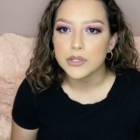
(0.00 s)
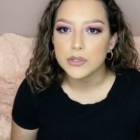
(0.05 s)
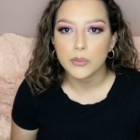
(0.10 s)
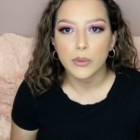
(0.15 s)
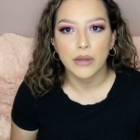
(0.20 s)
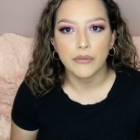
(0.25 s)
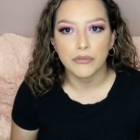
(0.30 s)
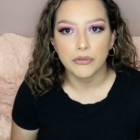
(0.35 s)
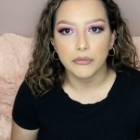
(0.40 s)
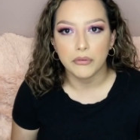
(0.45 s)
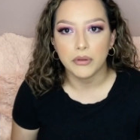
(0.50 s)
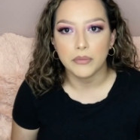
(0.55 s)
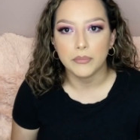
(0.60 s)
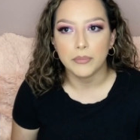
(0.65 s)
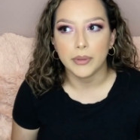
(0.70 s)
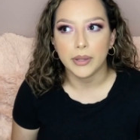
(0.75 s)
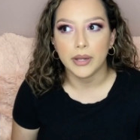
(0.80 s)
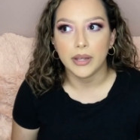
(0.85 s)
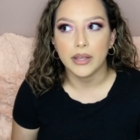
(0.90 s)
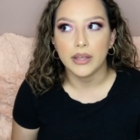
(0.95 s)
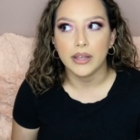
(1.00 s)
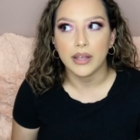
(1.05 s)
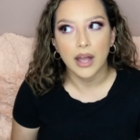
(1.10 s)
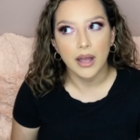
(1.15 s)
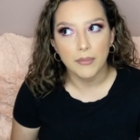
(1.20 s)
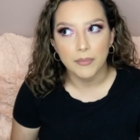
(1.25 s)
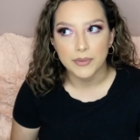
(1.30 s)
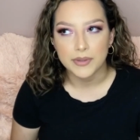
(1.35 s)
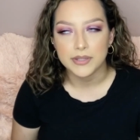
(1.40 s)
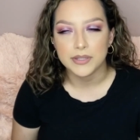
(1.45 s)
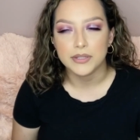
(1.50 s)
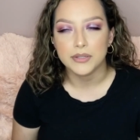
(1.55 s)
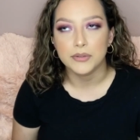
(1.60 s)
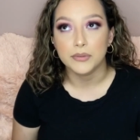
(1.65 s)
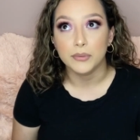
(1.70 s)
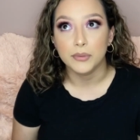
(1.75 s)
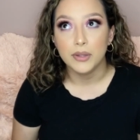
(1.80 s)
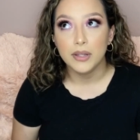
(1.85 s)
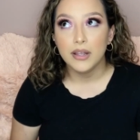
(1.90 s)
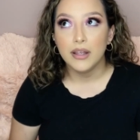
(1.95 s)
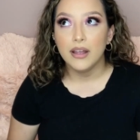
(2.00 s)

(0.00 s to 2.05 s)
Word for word: to everyone but it happens to